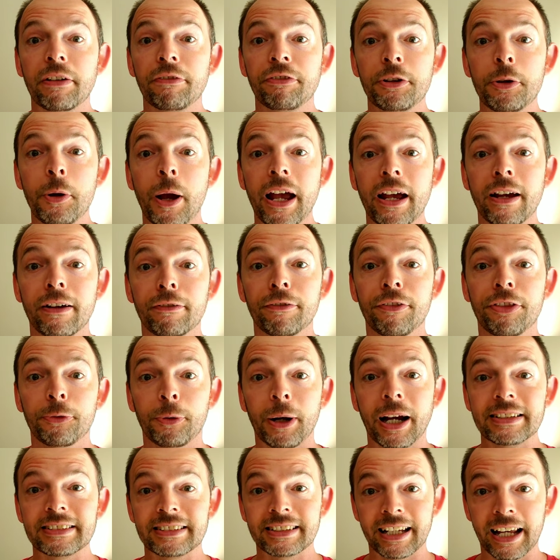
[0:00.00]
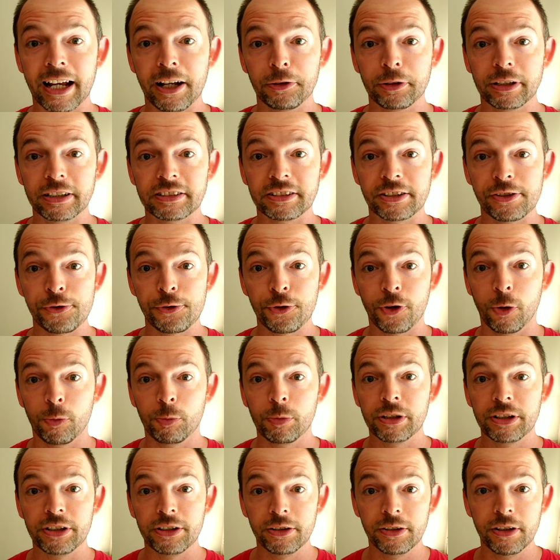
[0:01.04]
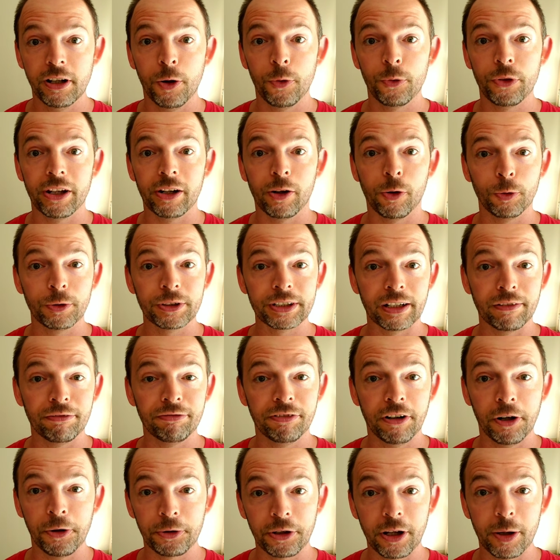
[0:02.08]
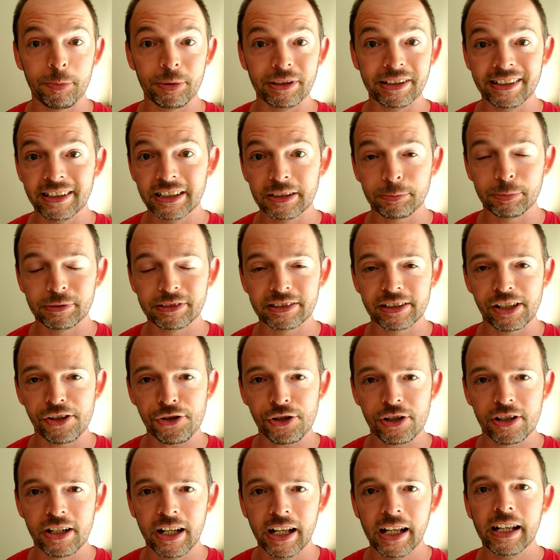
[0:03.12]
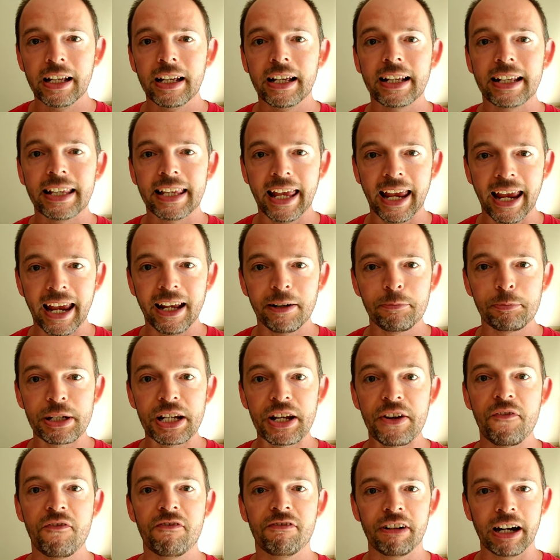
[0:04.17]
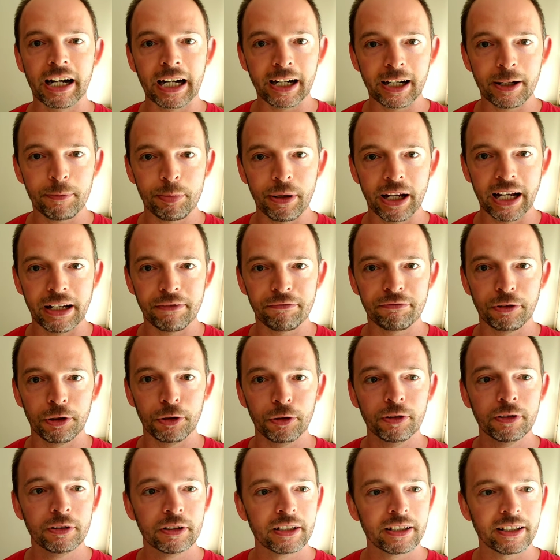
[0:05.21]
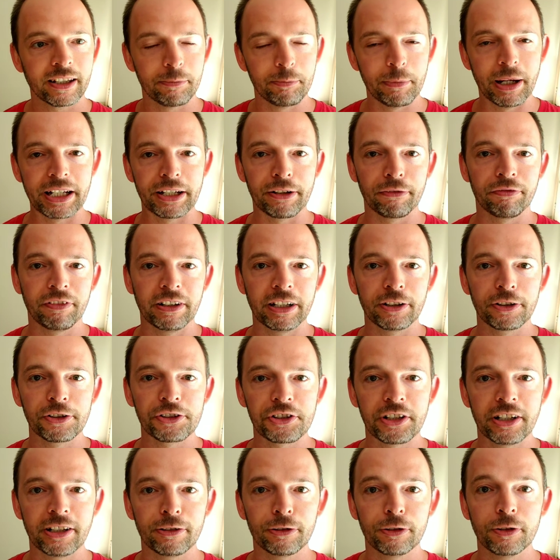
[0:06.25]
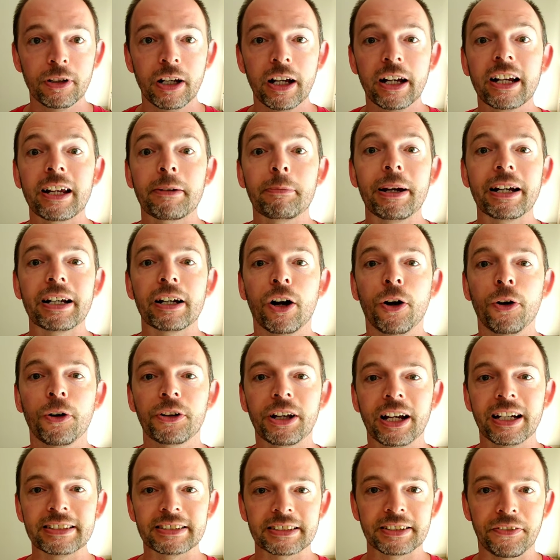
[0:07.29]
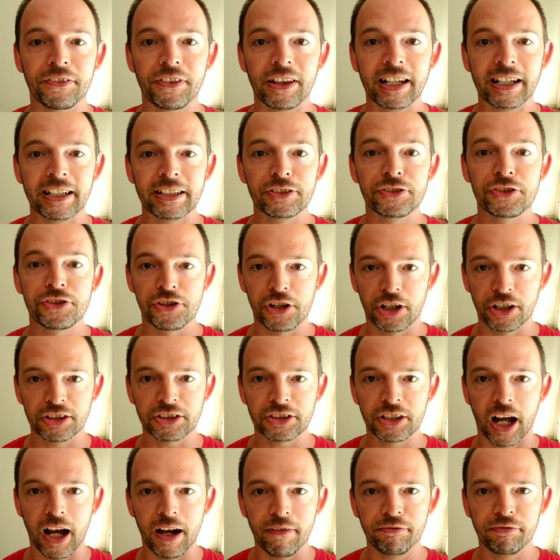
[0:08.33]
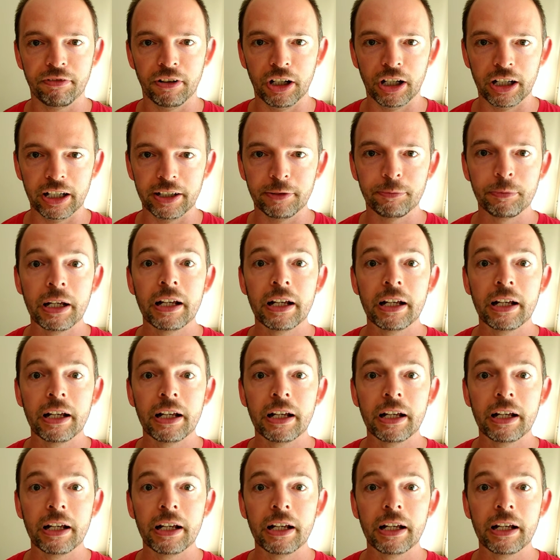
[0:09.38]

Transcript: if you have thoracic outlet syndrome, you know that holding a phone up in this position can be very painful, can make your fingers tingle, can make all kinds of things just not fun.